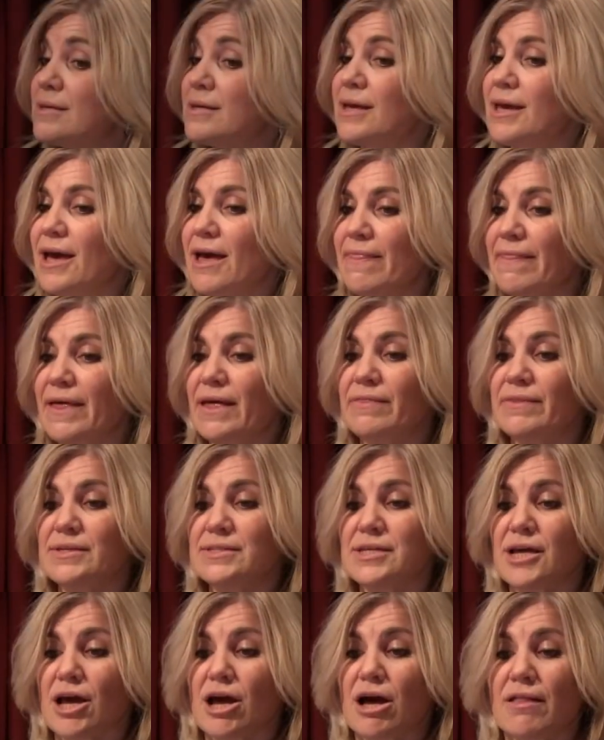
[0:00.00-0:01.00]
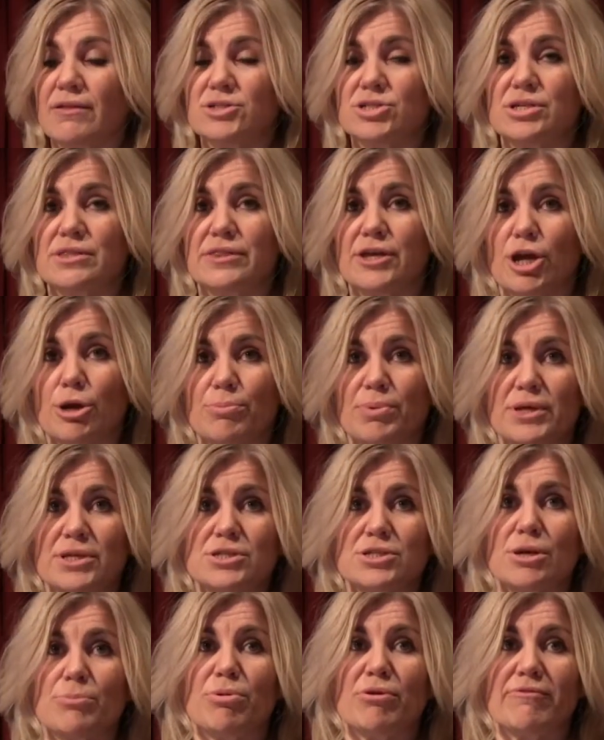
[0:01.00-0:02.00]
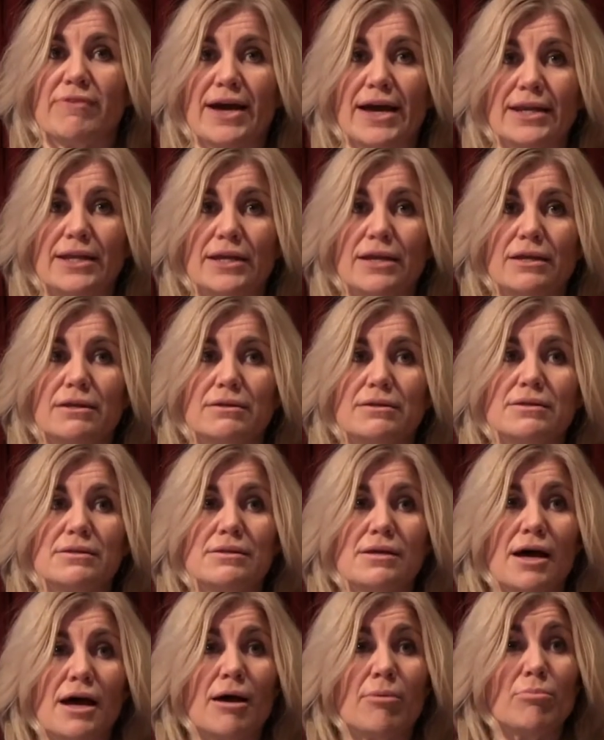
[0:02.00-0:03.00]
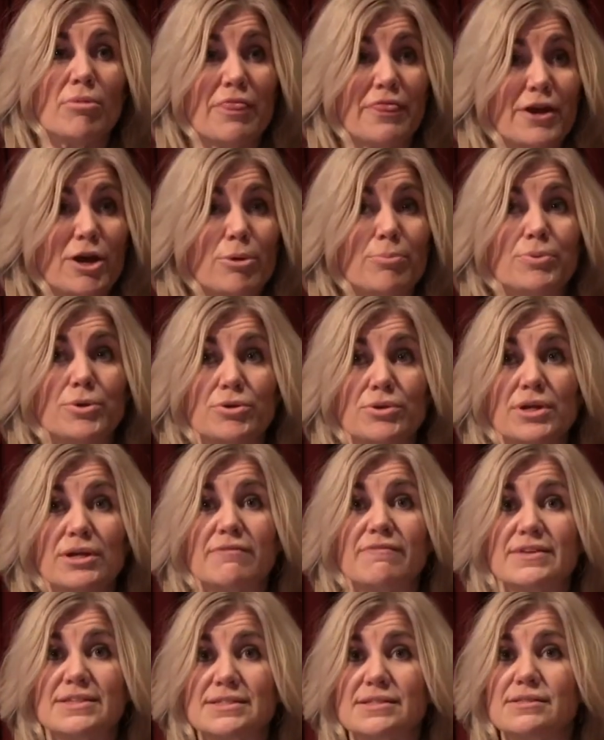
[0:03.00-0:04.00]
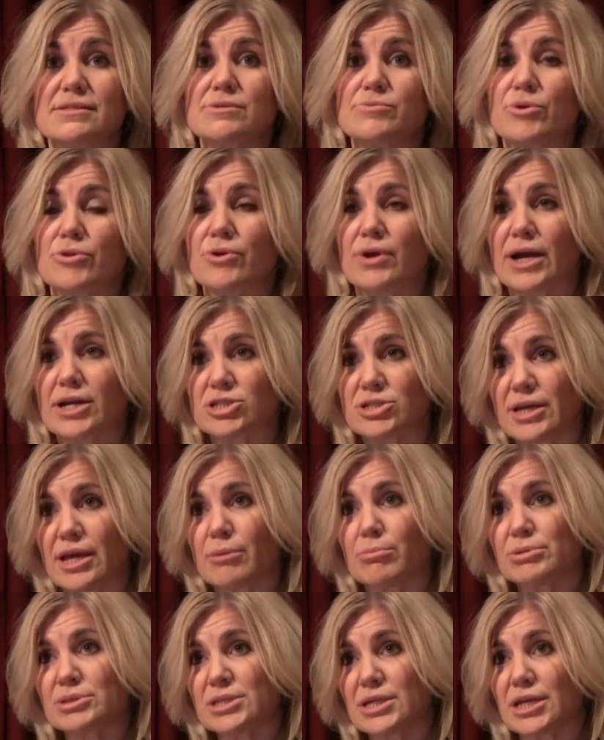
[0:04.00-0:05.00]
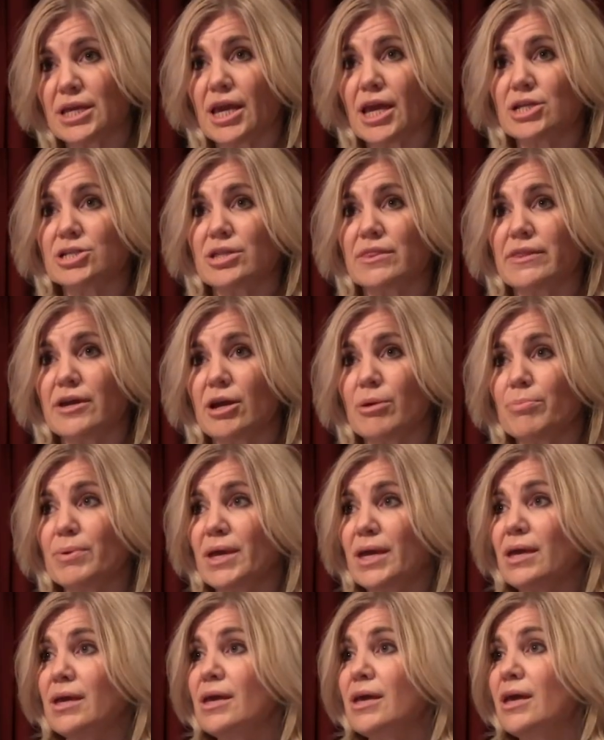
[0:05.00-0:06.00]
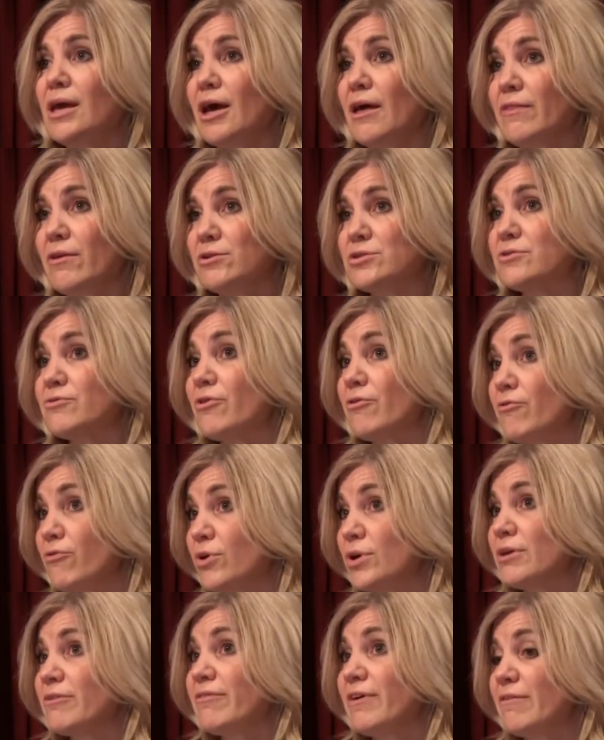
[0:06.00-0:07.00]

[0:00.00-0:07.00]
And then the psychologists and therapists are providing therapeutic visits where they're actually able to engage in therapy, and those are for 45